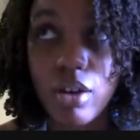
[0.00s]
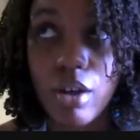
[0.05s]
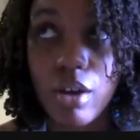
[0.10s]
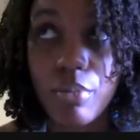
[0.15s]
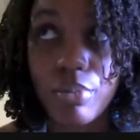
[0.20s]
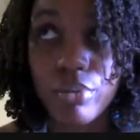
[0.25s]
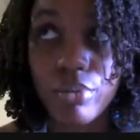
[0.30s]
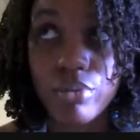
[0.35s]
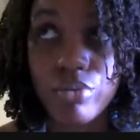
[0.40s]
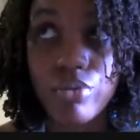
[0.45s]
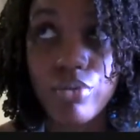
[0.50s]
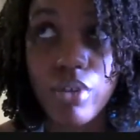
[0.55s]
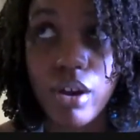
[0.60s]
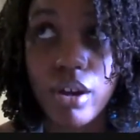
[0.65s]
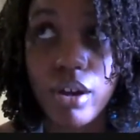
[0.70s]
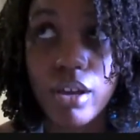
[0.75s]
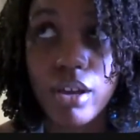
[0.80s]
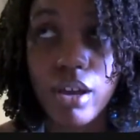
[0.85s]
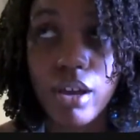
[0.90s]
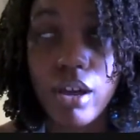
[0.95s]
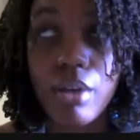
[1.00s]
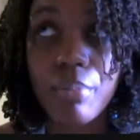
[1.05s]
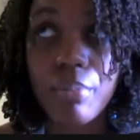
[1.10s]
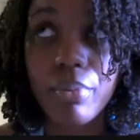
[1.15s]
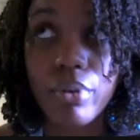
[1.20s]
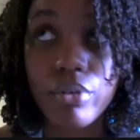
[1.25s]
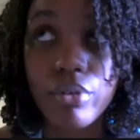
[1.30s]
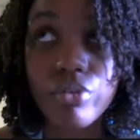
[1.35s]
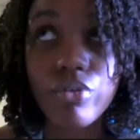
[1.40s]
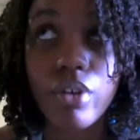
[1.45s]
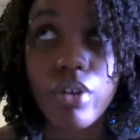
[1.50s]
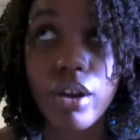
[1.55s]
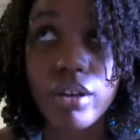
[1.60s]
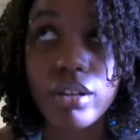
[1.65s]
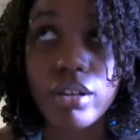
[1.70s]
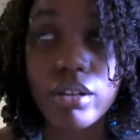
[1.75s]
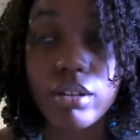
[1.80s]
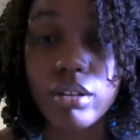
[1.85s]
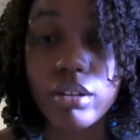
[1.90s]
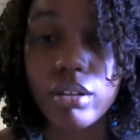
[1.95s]
I blow dried
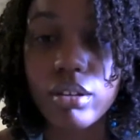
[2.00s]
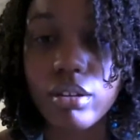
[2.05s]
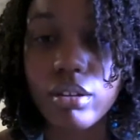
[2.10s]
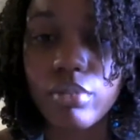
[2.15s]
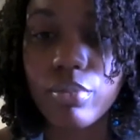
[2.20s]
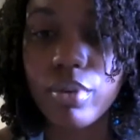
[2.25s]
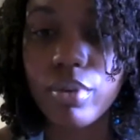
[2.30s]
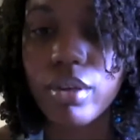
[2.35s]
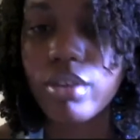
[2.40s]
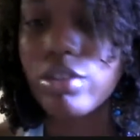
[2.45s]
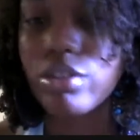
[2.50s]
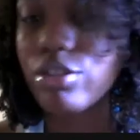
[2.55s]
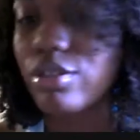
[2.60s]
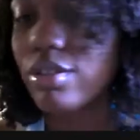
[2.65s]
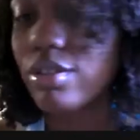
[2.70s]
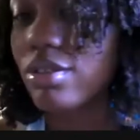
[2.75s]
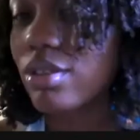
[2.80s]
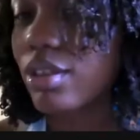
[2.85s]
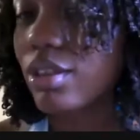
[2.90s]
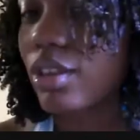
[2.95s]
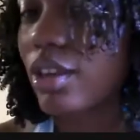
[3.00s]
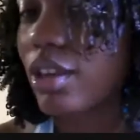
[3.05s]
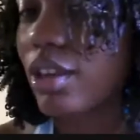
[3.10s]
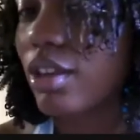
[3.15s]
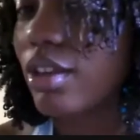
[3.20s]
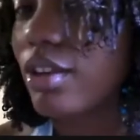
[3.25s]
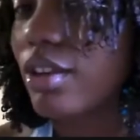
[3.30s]
it a little bit just to get